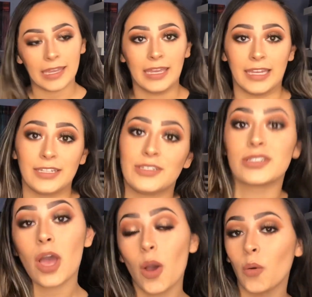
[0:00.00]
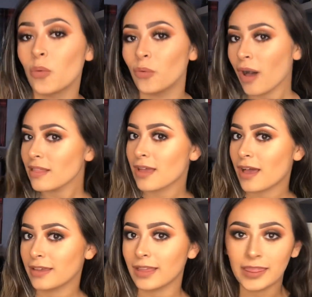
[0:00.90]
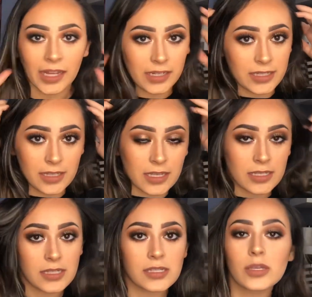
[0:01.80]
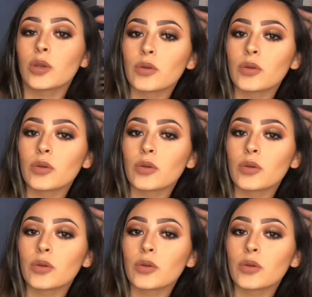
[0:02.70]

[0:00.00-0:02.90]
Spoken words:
And voila, that is this